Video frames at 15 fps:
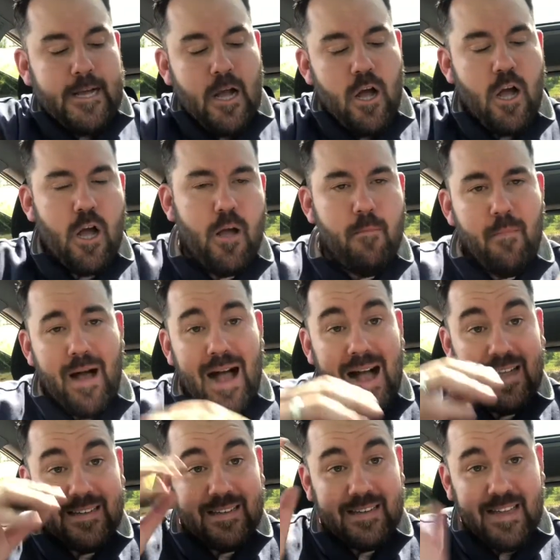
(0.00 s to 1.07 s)

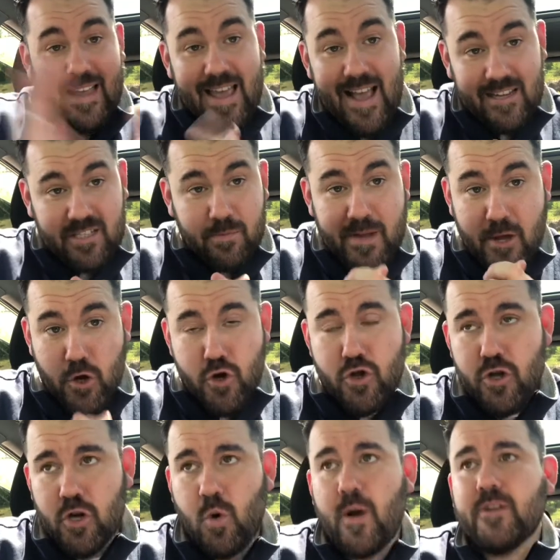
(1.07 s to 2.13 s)
And he asked me
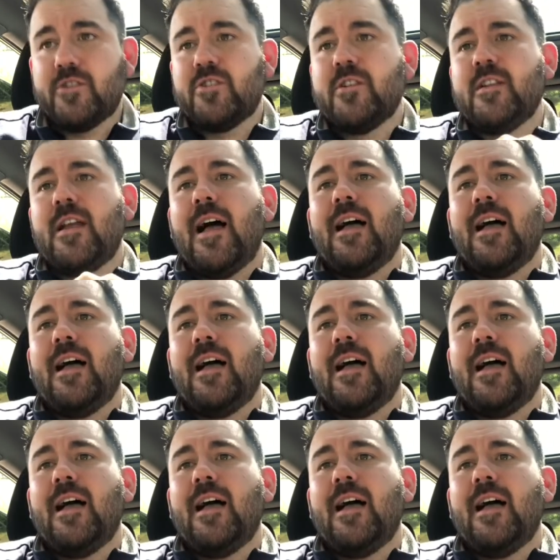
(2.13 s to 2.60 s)
another question,